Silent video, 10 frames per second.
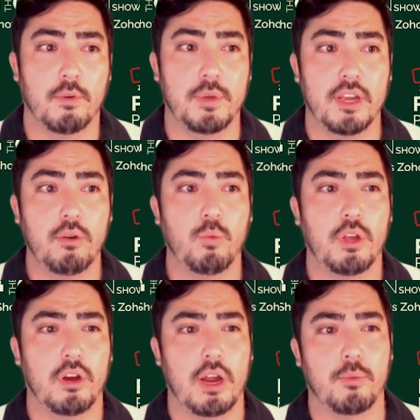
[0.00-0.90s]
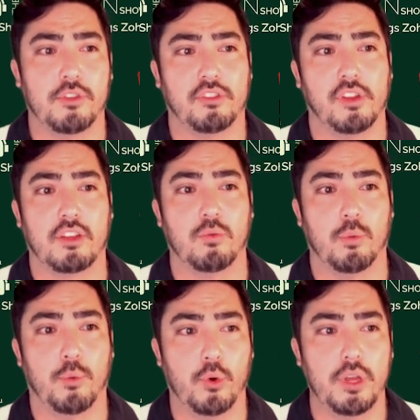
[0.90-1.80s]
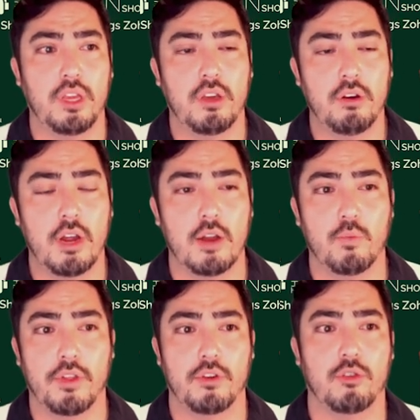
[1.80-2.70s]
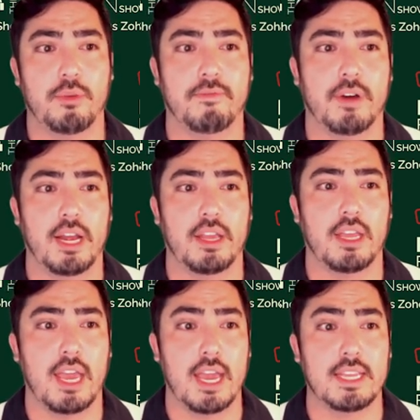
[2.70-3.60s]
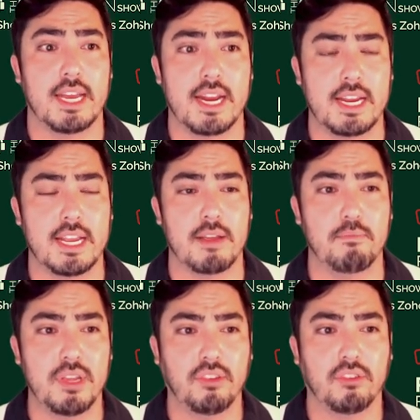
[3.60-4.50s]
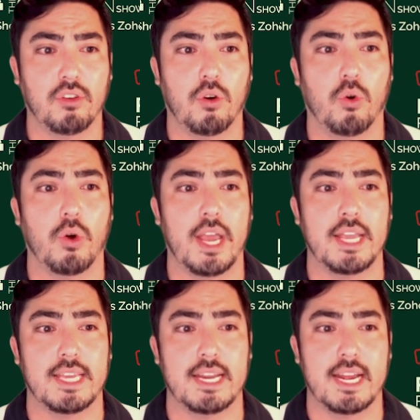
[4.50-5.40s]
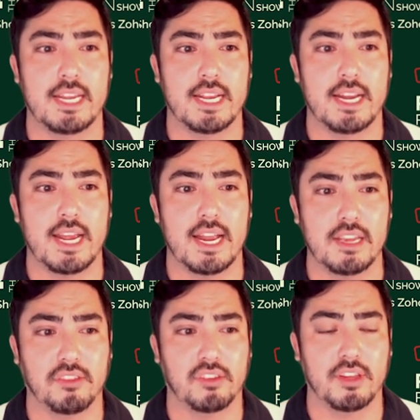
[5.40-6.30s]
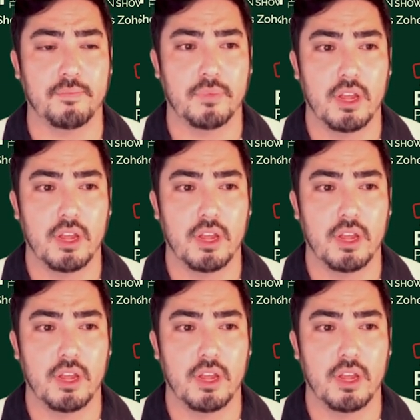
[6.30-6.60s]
From here, we are able to select the reporting year and whether you'll be filing a ten ninety-nine M I S C or a ten ninety-nine N E C.